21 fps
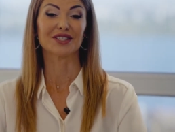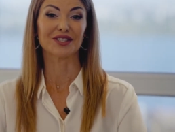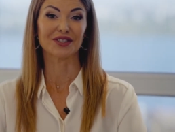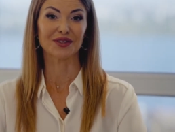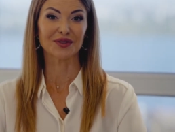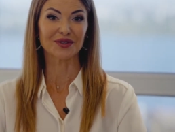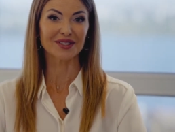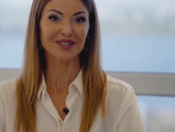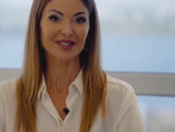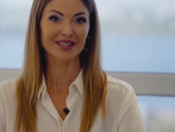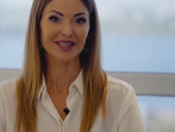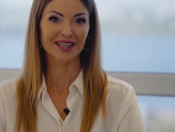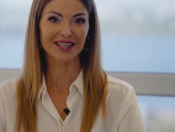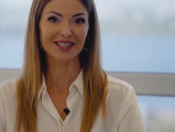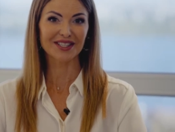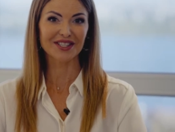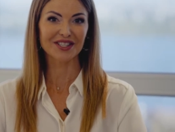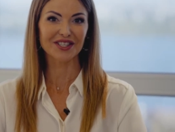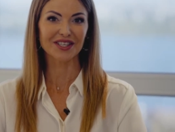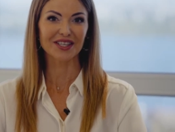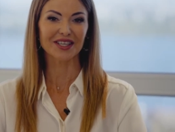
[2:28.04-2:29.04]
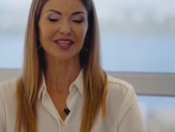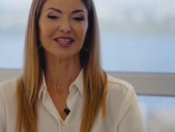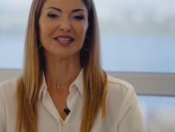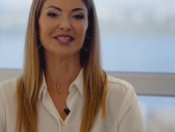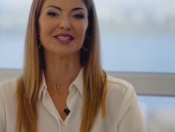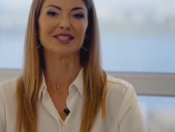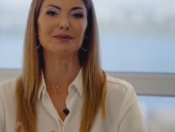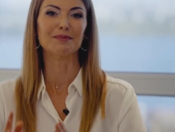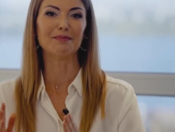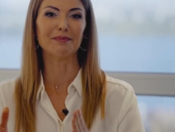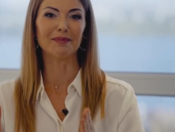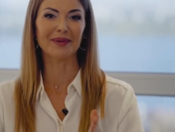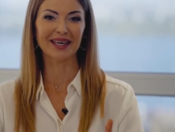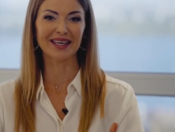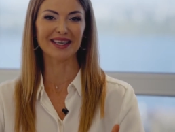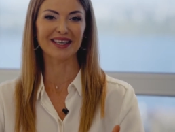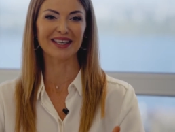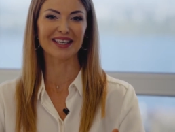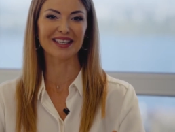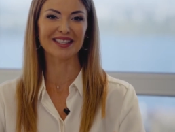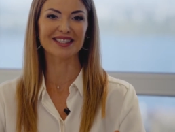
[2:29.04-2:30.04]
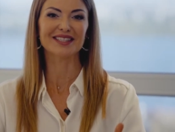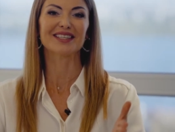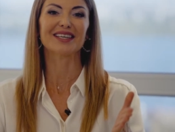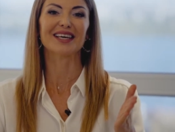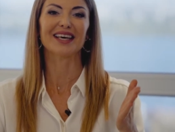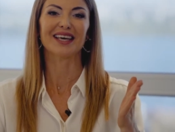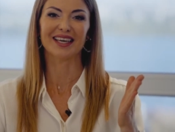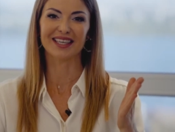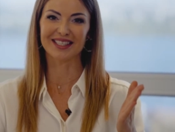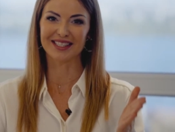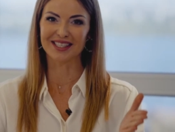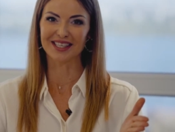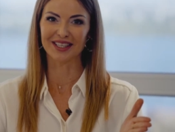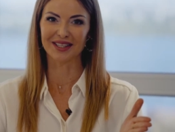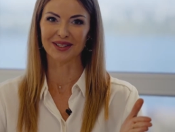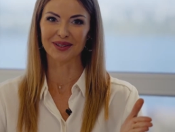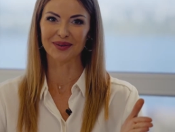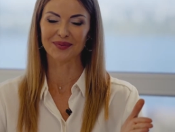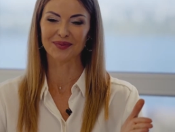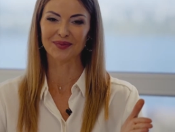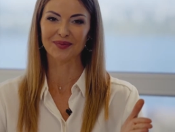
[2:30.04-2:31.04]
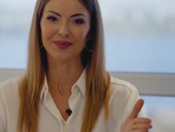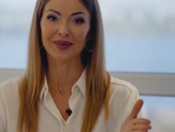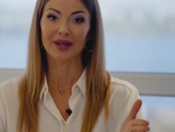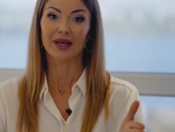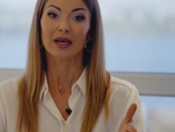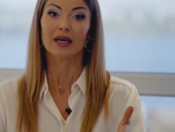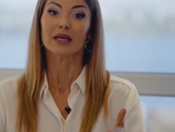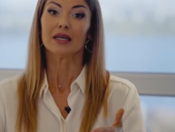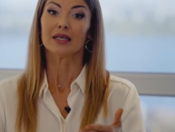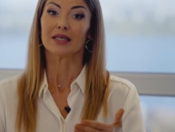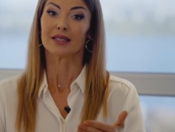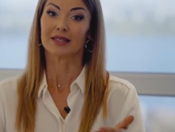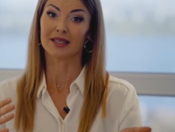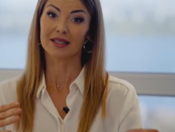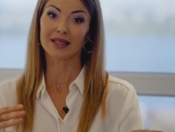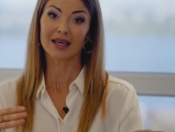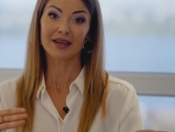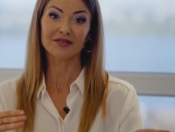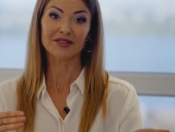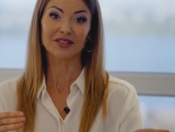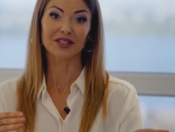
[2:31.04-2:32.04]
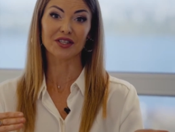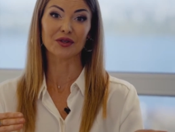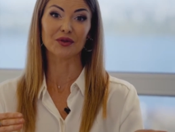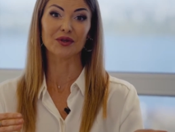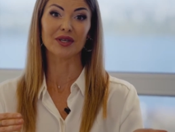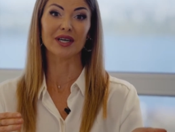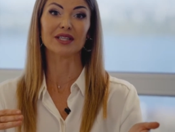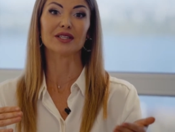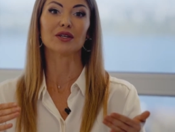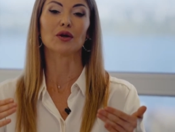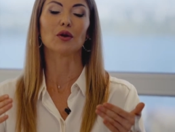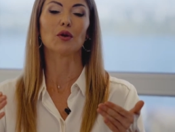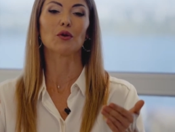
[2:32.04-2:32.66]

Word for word: third stage is making a deal. Then after you get